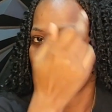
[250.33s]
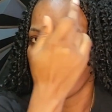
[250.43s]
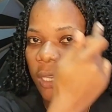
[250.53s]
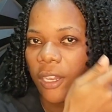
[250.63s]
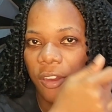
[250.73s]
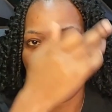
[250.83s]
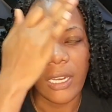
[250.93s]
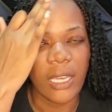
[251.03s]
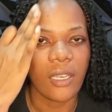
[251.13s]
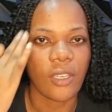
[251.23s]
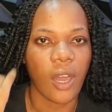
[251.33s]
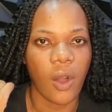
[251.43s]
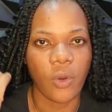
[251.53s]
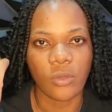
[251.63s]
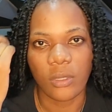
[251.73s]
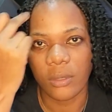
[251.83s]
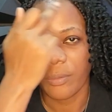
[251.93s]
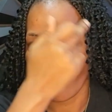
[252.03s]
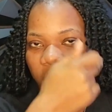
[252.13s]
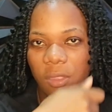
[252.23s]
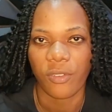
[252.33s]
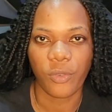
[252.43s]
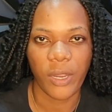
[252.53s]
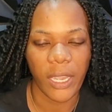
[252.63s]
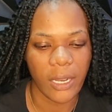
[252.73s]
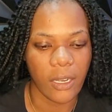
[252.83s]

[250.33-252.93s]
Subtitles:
hair laying down on the forehead.